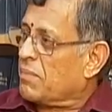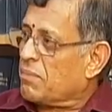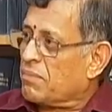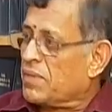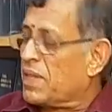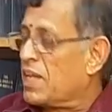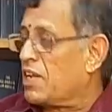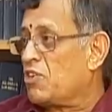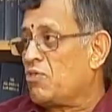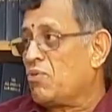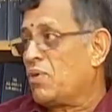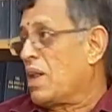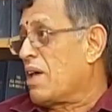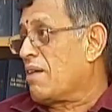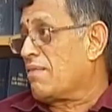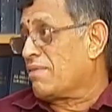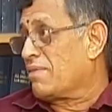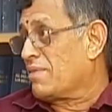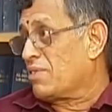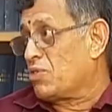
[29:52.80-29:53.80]
then you
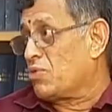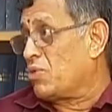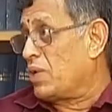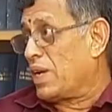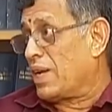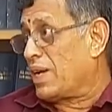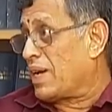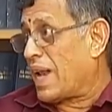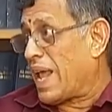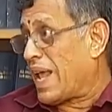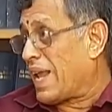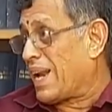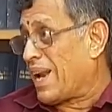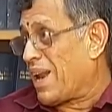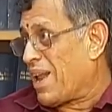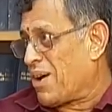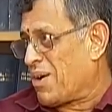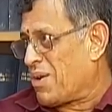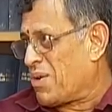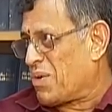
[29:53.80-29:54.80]
need 9
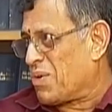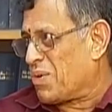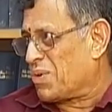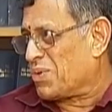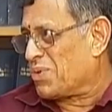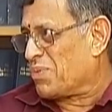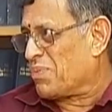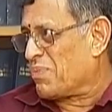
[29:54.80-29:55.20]
lakh crores.